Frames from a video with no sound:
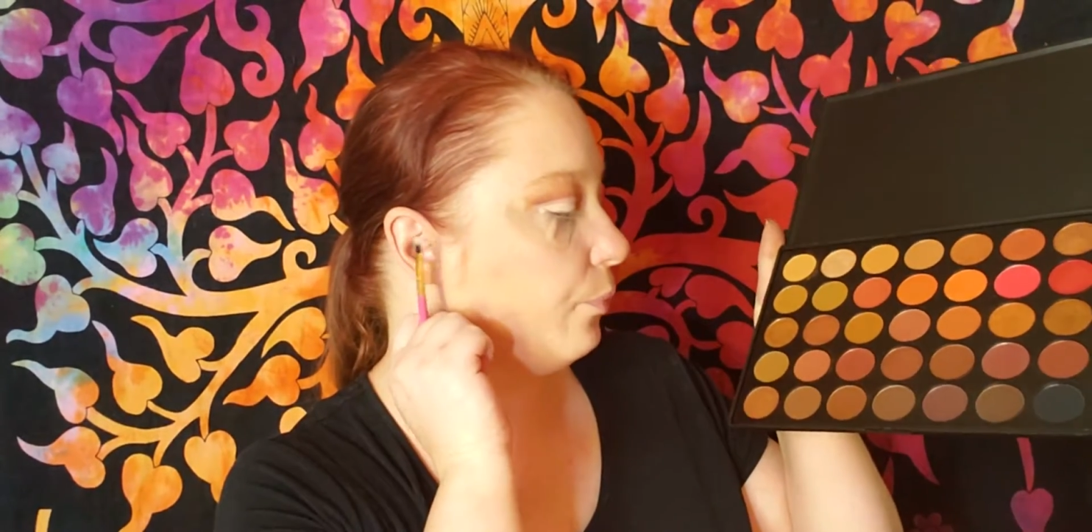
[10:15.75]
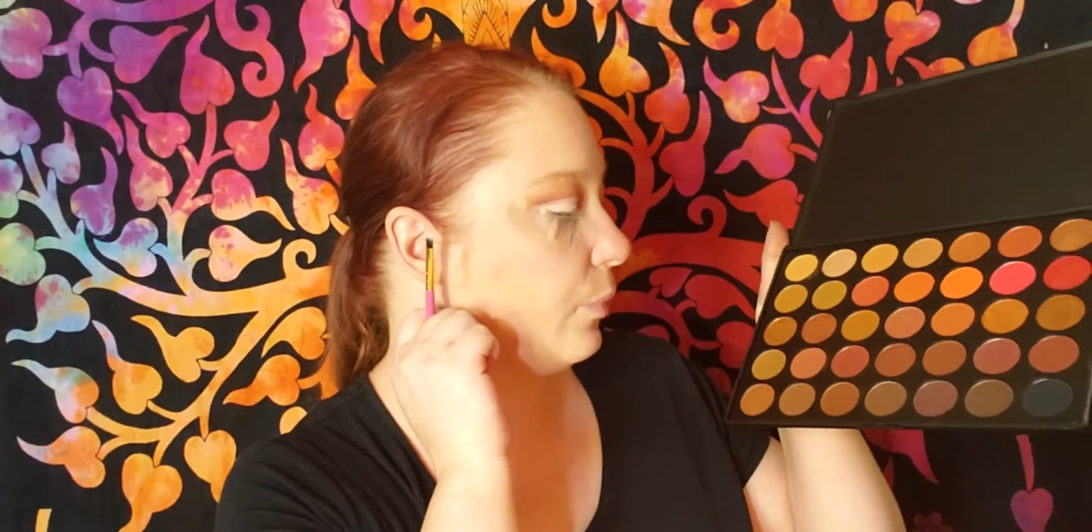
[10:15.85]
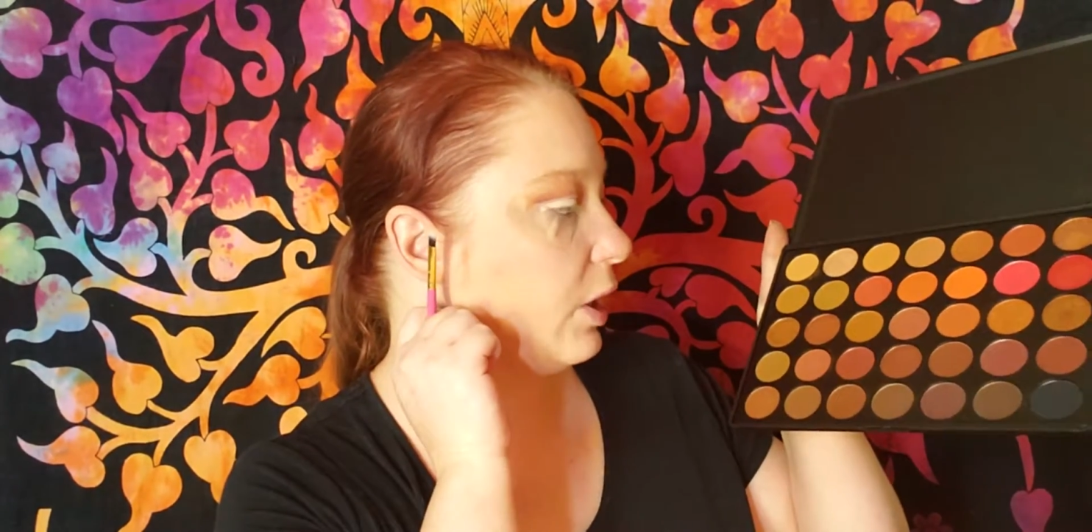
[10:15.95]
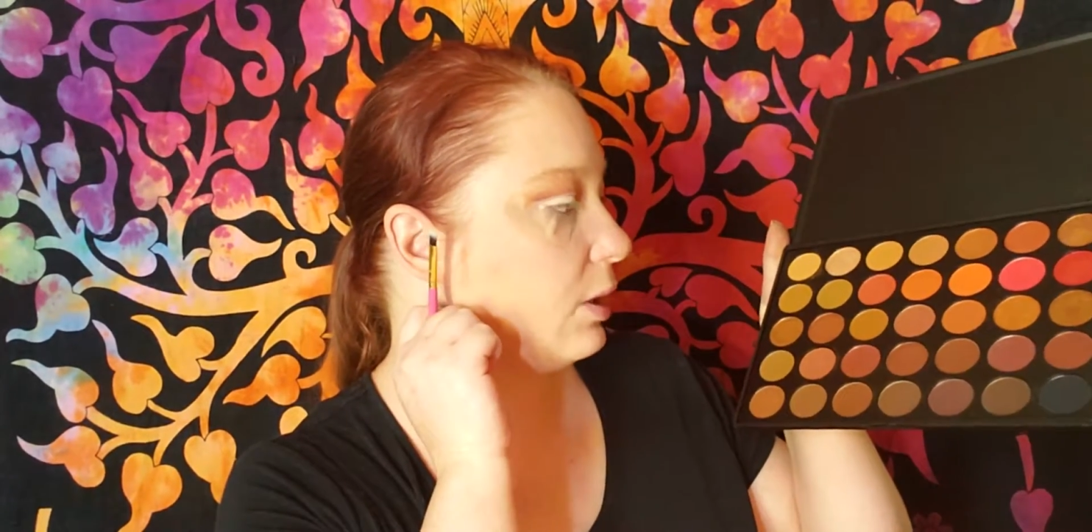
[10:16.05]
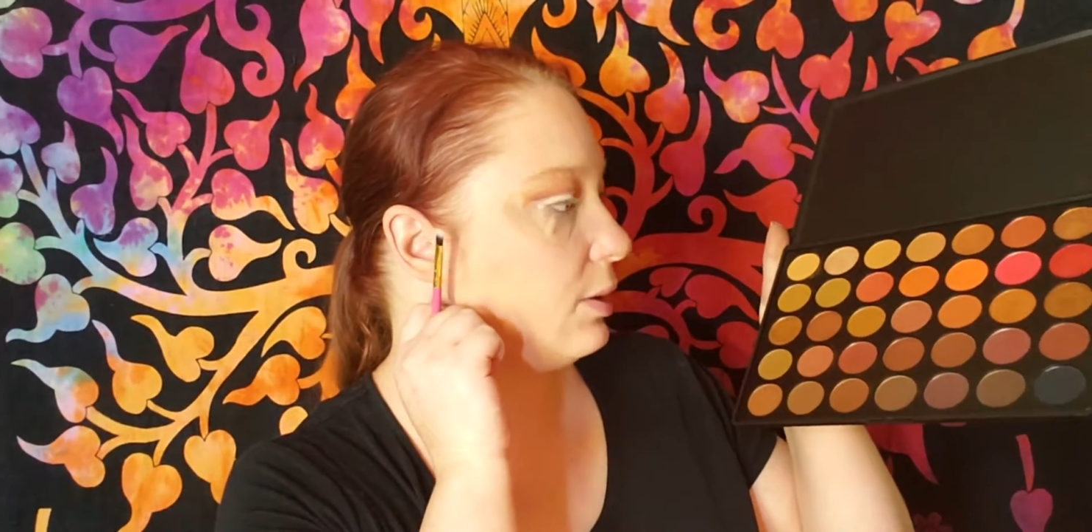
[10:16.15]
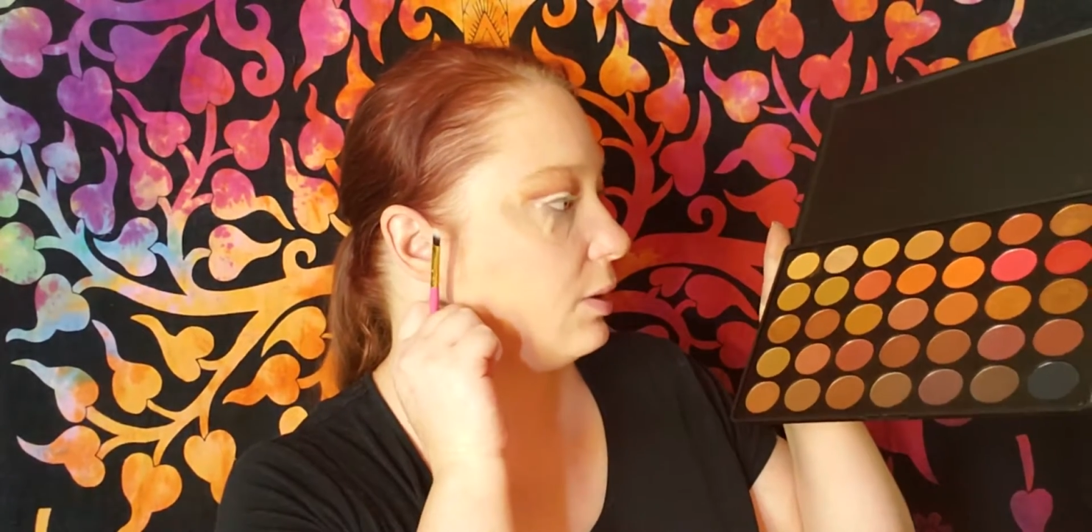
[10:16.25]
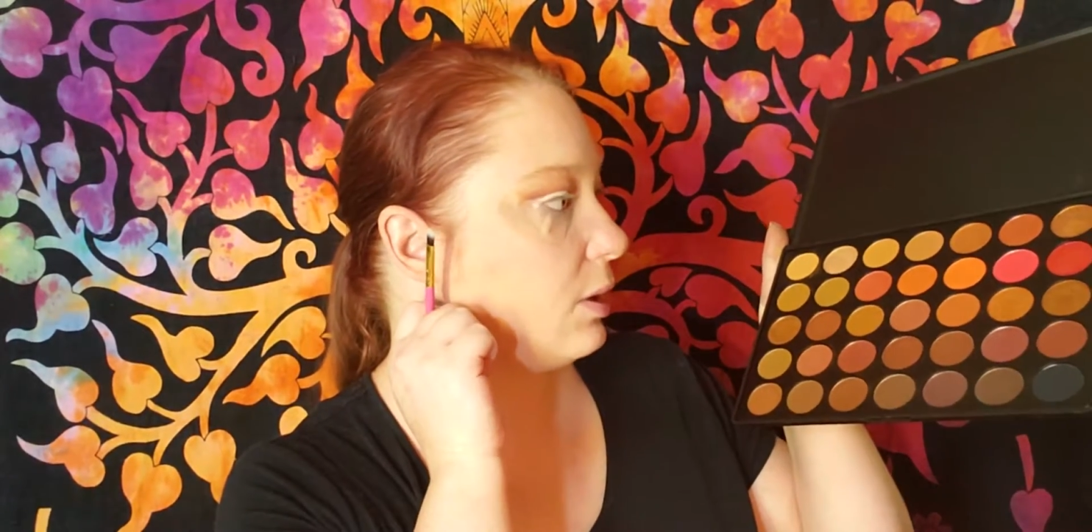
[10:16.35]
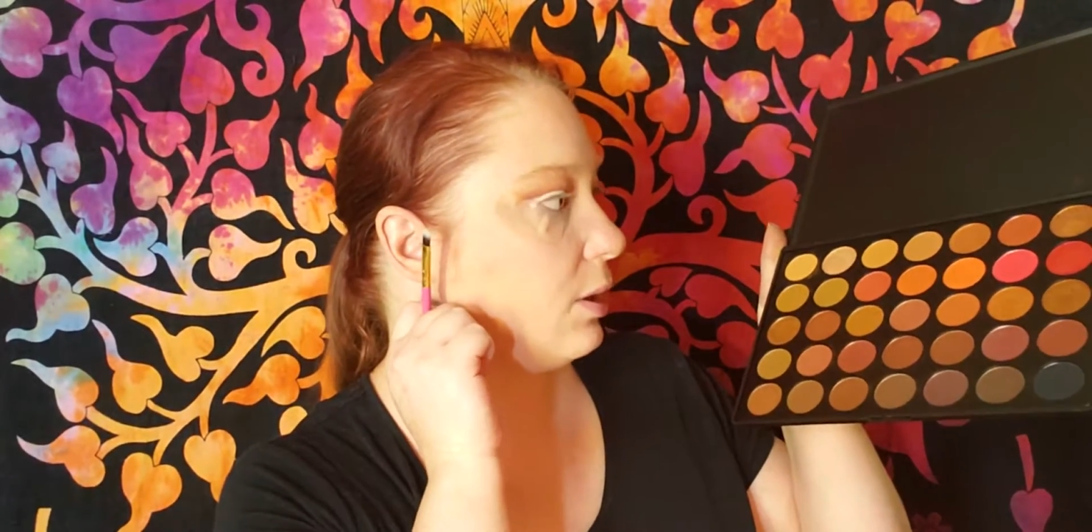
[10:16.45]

because this